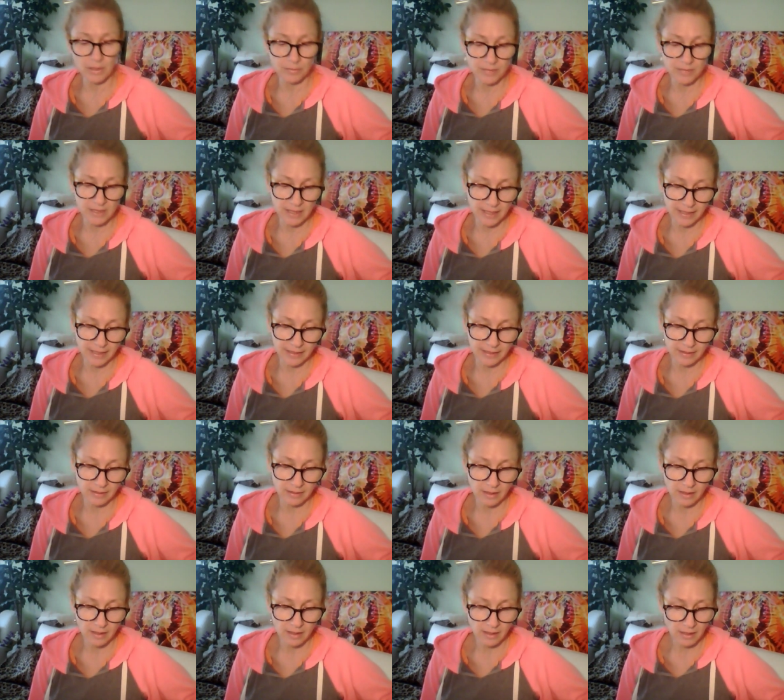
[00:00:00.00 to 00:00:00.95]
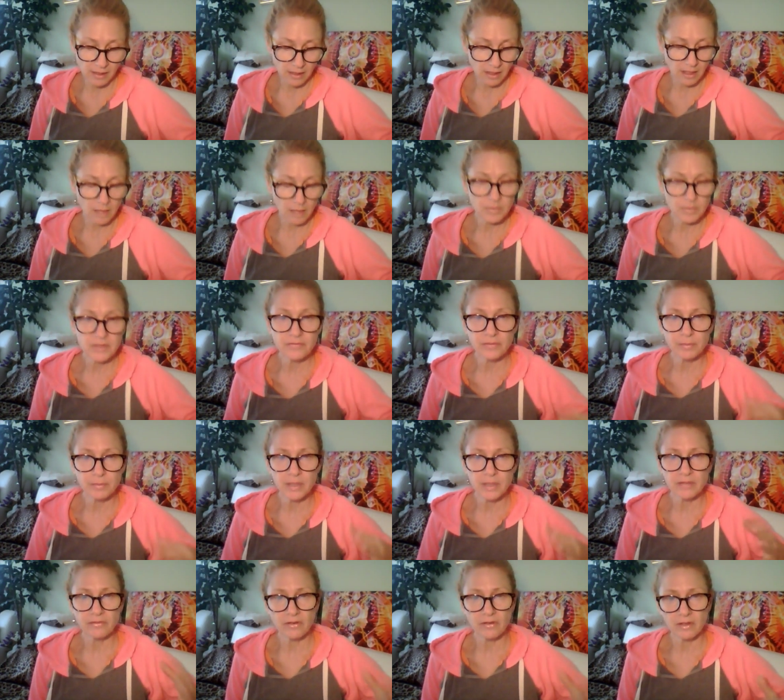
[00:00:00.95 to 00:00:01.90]
up today, Um, it's
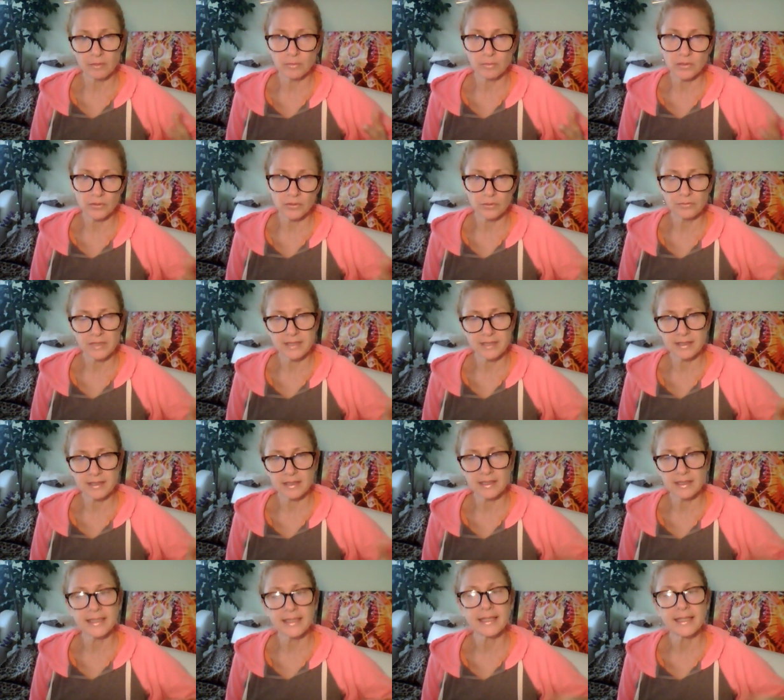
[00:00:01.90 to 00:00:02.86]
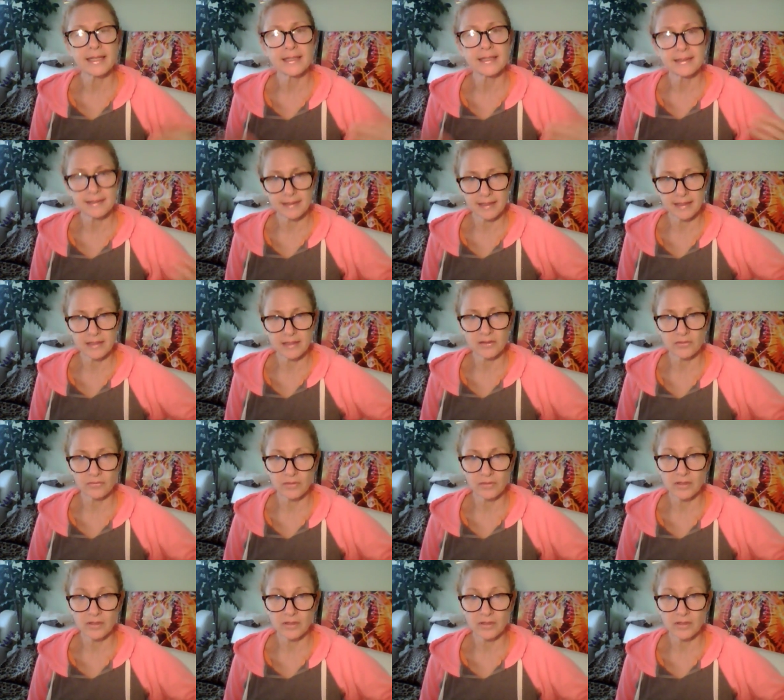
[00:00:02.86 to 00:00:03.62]
been very blue recently, and today it's,